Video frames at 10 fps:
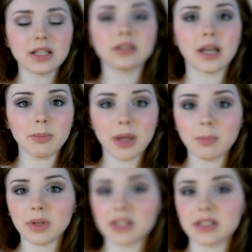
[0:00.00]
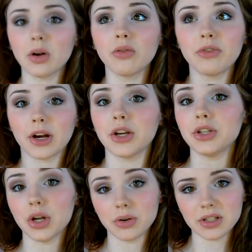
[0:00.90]
a light pink, but still very
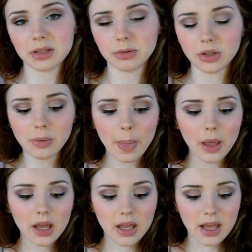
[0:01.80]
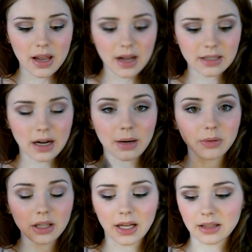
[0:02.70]
noticeable, and I
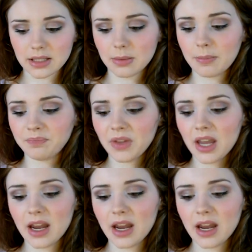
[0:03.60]
really like this one.